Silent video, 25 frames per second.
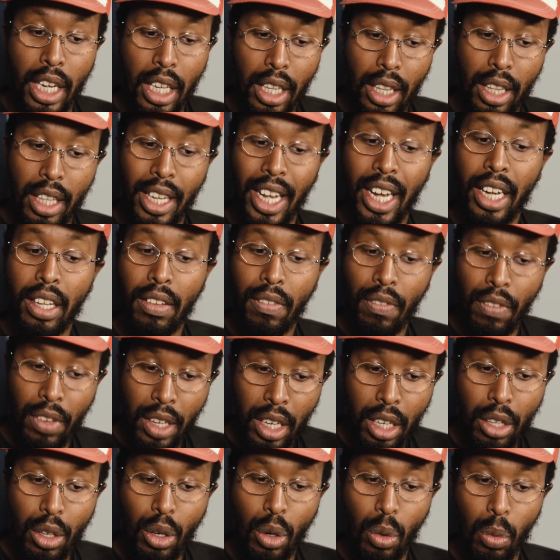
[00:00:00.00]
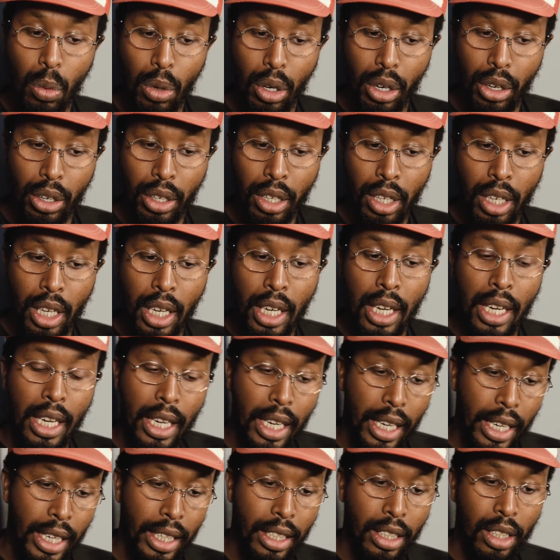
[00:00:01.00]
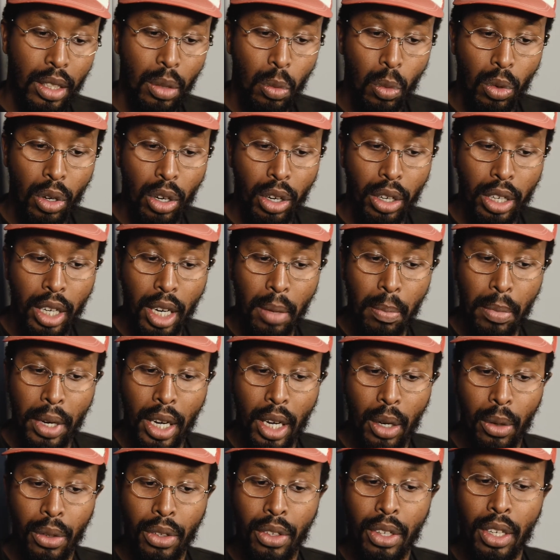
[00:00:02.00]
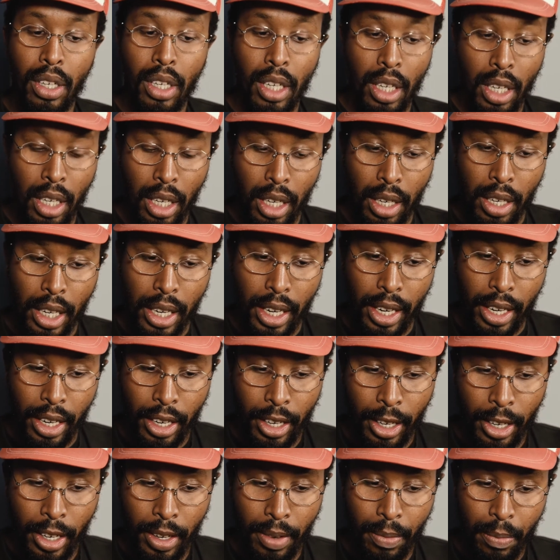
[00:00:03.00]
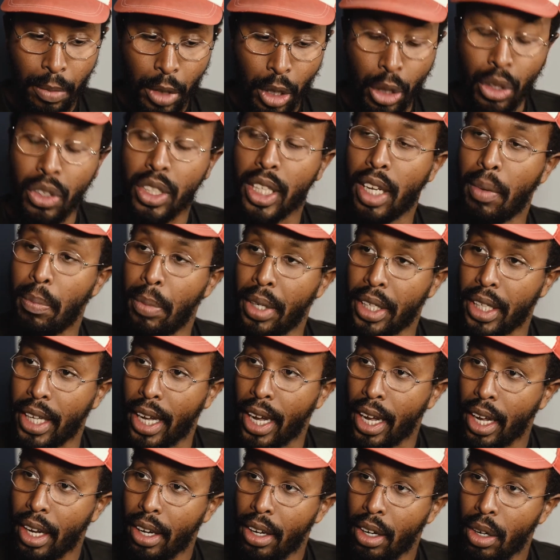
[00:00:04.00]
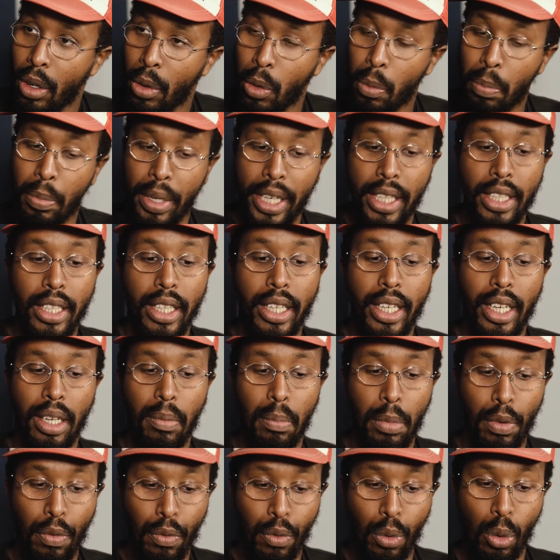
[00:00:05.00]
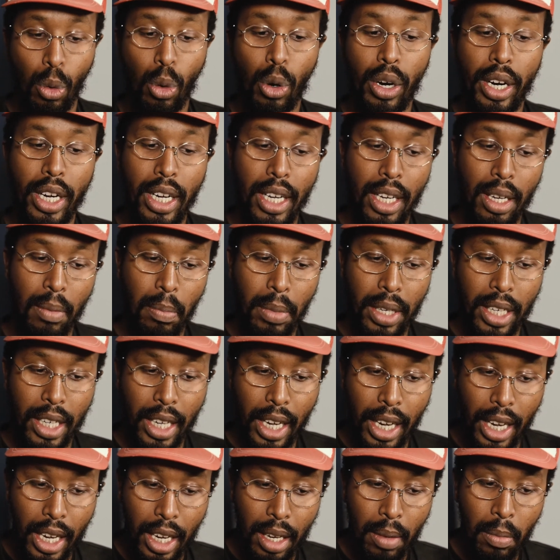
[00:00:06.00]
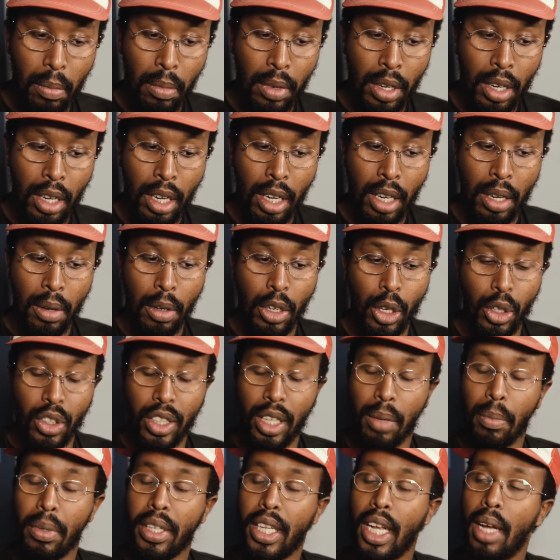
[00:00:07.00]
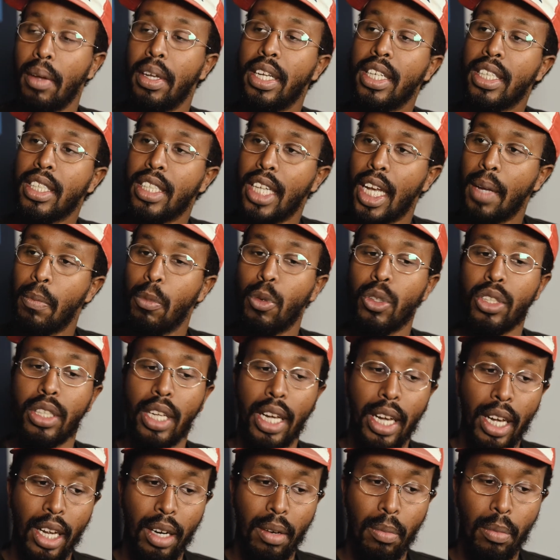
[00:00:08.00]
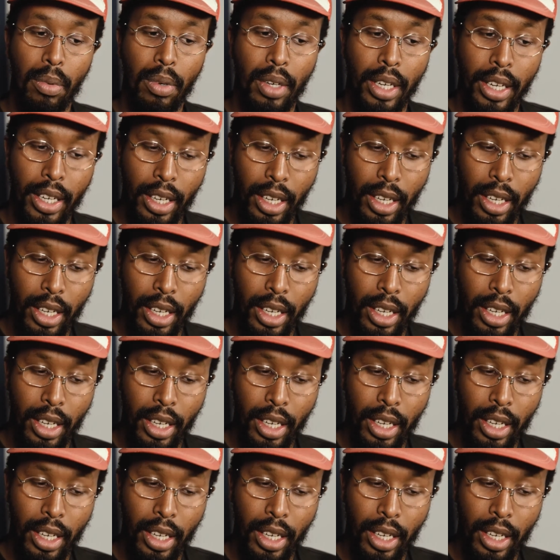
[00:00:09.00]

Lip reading: In that video work, it's a work about Gustav Badin. Basically, before he became Gustav Badin, his name was Alb